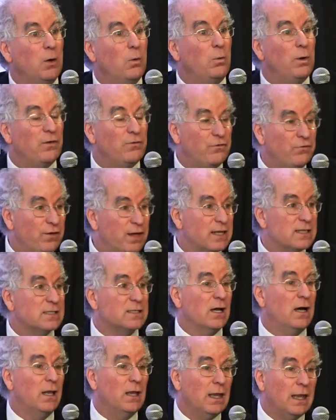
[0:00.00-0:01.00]
We
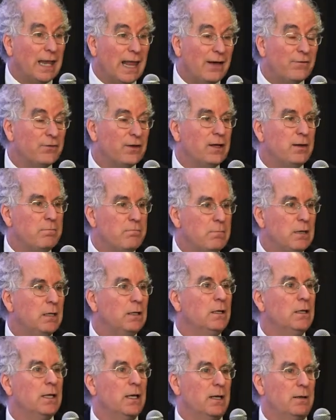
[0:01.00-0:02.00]
fixed 11
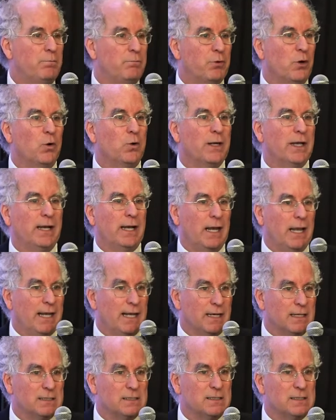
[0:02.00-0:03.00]
million broken
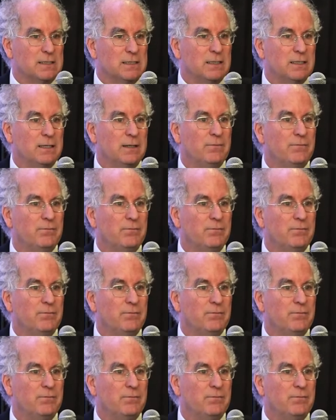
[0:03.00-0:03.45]
links.